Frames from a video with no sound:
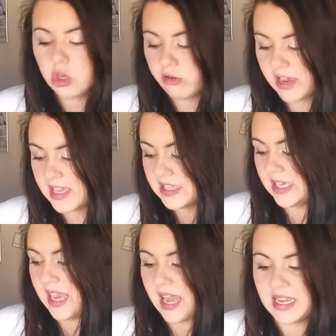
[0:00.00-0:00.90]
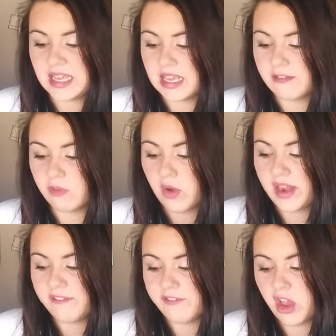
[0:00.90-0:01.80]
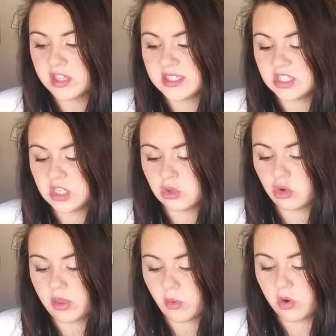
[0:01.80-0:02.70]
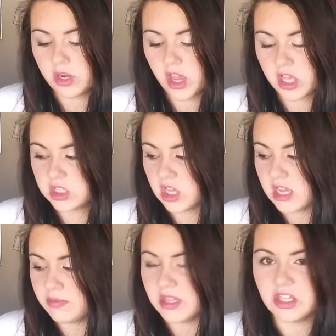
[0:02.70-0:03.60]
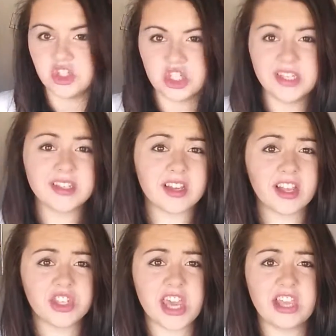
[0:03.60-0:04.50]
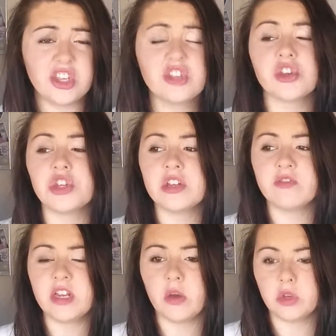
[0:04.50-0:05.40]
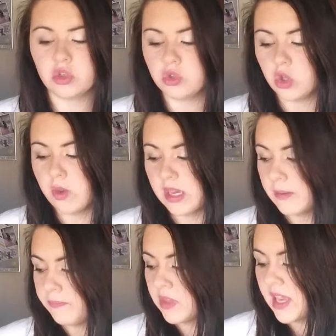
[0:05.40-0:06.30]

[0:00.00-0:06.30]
crazy and evil. And at first she thought they were all on her side, but then she started changing, so she didn't really know what she was doing.